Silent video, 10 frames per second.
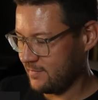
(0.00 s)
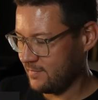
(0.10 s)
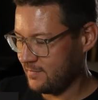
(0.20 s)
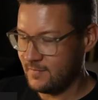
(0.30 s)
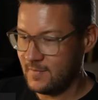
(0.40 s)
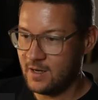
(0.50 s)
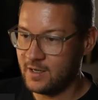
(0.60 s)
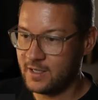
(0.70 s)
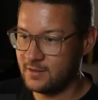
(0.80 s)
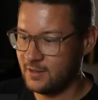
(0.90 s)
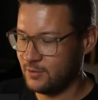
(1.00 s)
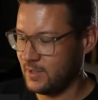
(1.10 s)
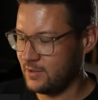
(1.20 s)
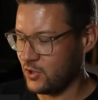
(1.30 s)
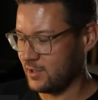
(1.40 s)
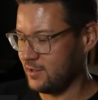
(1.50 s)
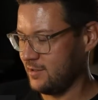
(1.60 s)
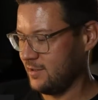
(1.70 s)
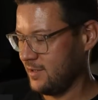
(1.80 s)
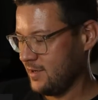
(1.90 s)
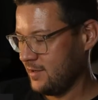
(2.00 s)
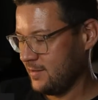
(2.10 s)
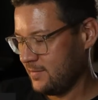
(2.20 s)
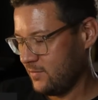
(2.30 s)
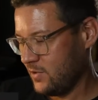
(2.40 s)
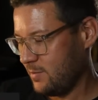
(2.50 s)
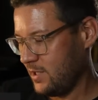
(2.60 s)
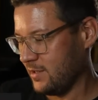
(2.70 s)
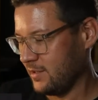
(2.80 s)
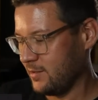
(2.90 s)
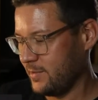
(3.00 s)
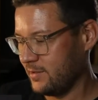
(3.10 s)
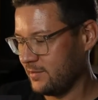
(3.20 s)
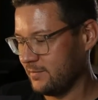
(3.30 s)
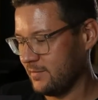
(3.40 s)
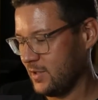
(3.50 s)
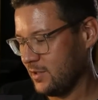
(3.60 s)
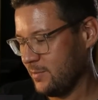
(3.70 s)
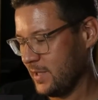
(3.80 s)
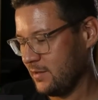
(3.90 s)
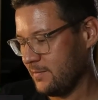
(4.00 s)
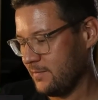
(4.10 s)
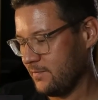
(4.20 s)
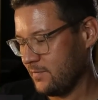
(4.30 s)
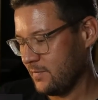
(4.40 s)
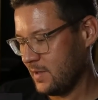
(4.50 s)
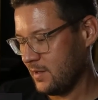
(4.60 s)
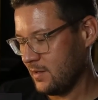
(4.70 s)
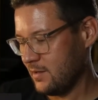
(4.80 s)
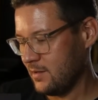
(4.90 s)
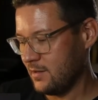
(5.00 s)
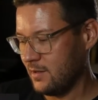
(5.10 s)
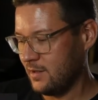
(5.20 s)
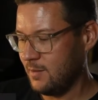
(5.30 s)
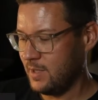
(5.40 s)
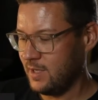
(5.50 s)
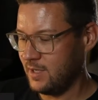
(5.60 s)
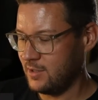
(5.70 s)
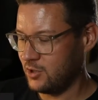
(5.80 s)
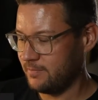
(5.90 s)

Yeah, I guess this one is just DP, Ultimate DP edition.